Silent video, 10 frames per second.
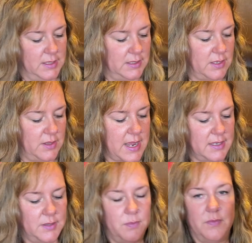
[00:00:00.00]
So
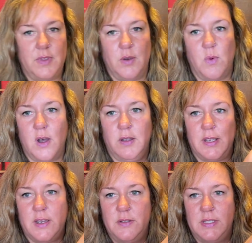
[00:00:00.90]
that's, the
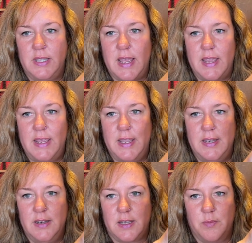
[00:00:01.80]
wallet goes in that
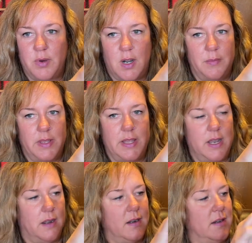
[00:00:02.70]
hidden compartment
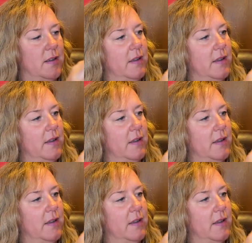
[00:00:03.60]
there.